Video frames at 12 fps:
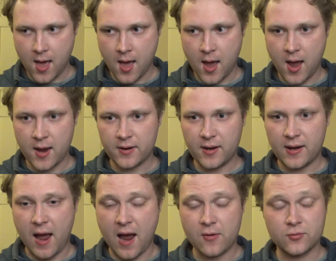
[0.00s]
And
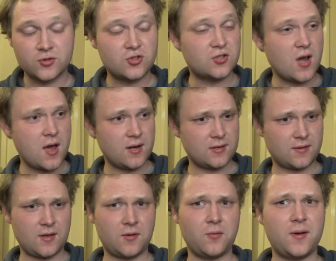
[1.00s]
I was starting to
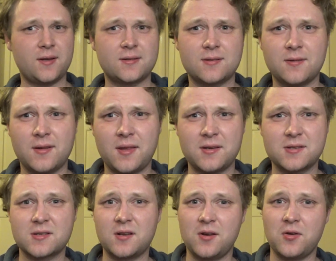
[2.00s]
think, wait, so are they
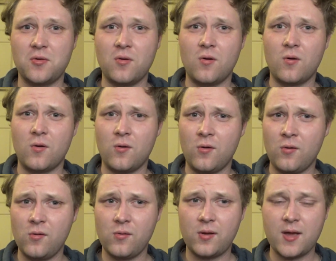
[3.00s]
just going to do
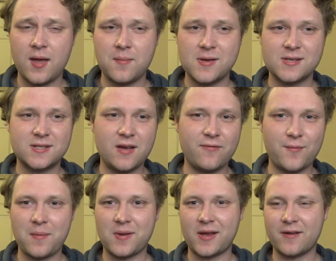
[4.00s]
all gaming stuff and
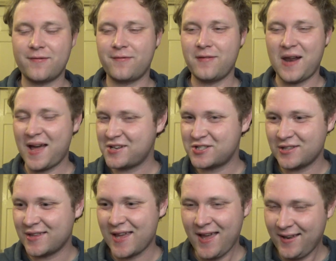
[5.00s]
maybe like a flash at
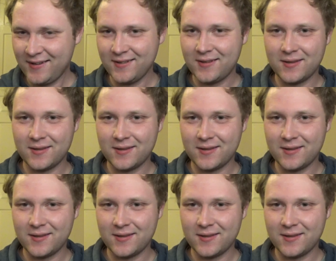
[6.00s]
the end?